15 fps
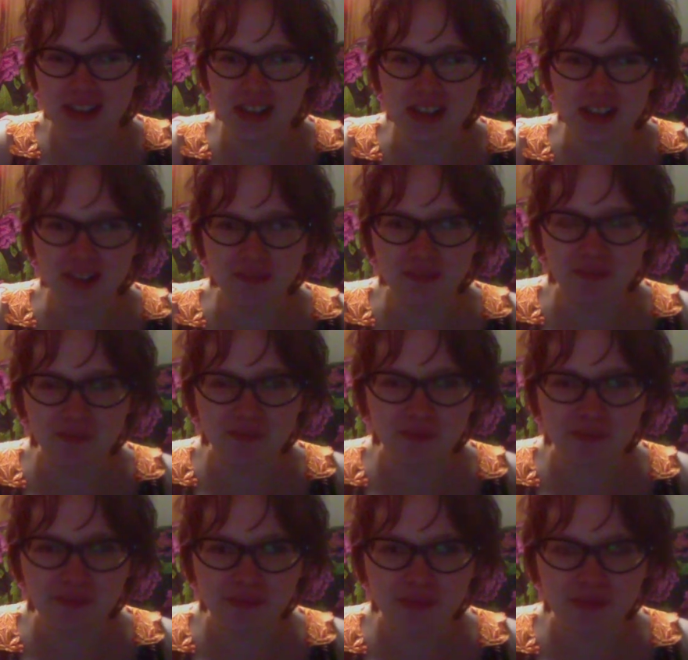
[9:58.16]
uh,
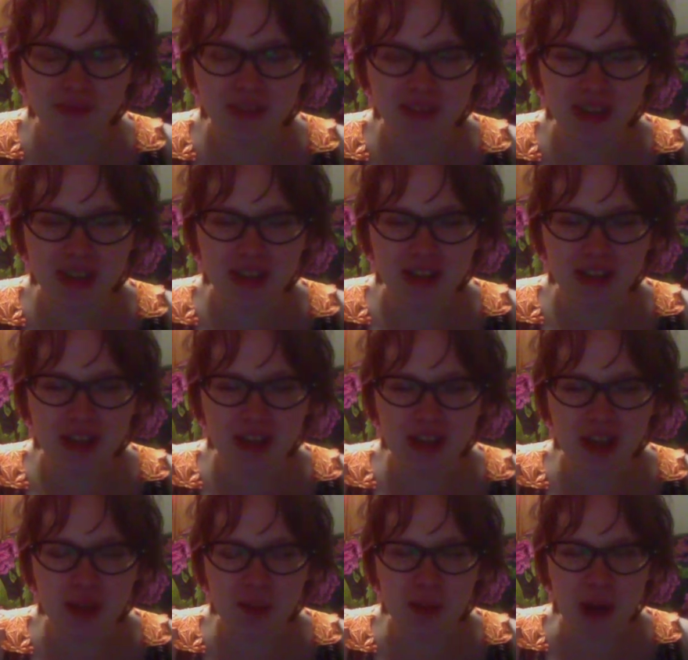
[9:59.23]

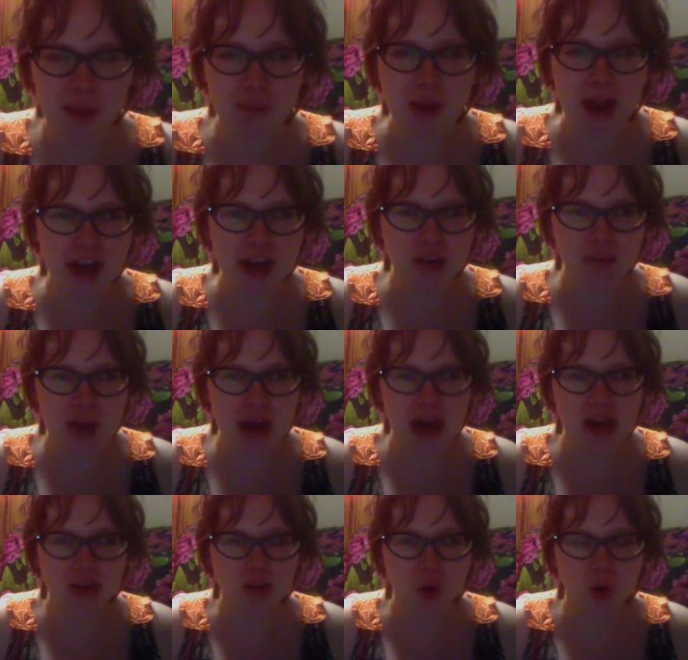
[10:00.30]
uh ba
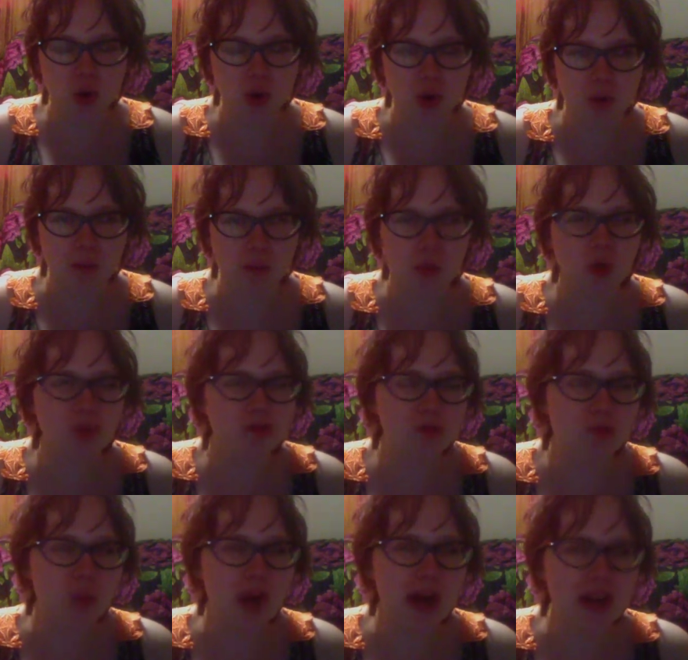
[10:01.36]
Batman or Bruce
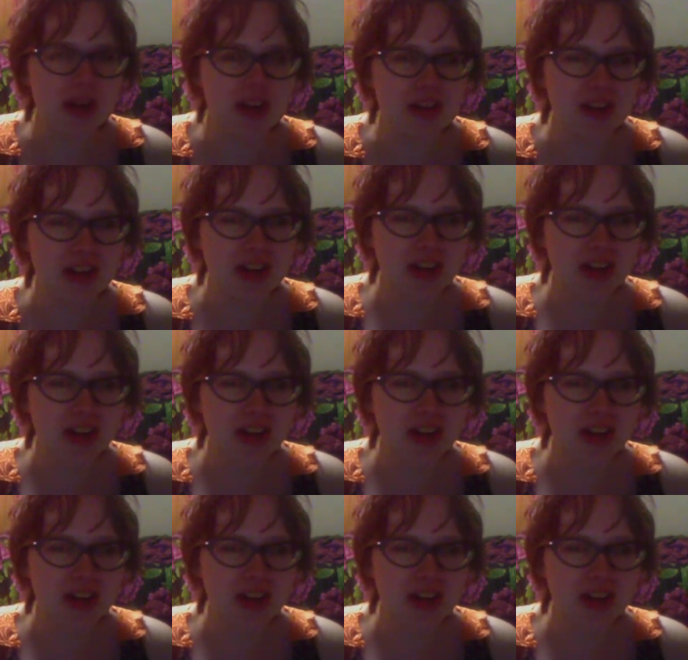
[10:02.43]
Wayne,